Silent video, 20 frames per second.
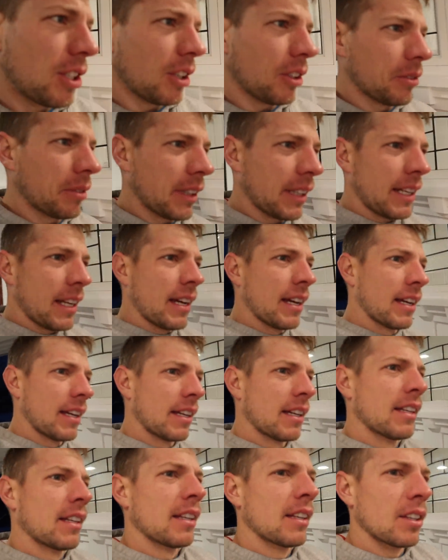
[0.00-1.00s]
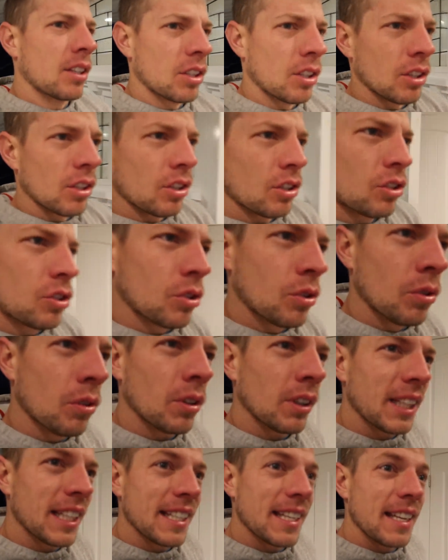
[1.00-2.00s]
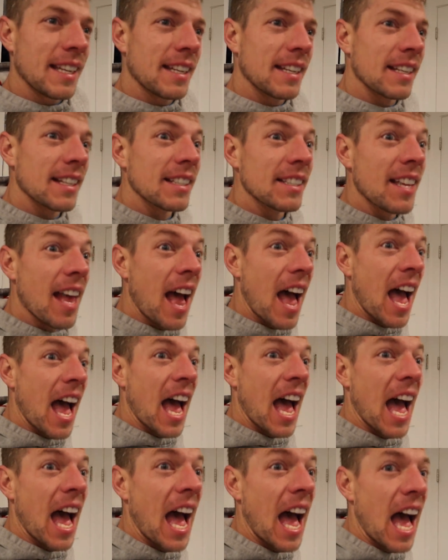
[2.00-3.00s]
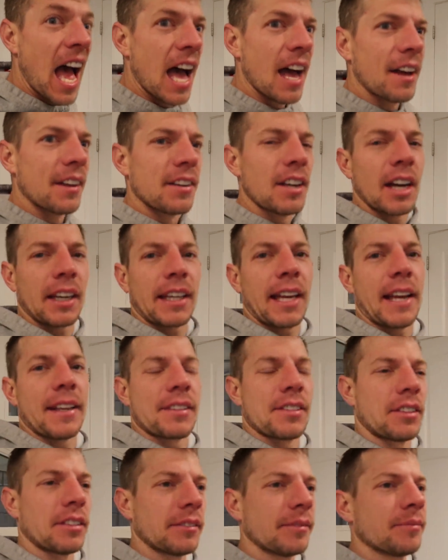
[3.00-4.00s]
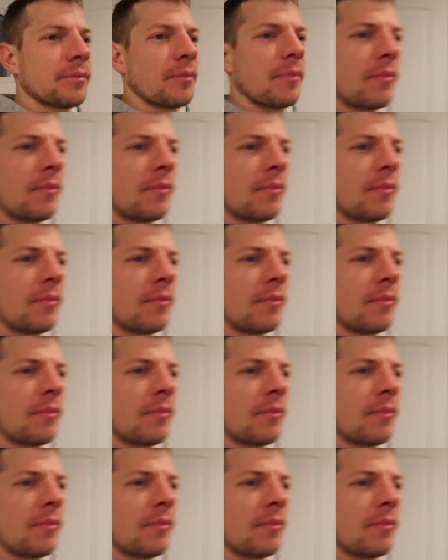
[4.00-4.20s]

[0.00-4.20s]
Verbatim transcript: children, school is not canceled,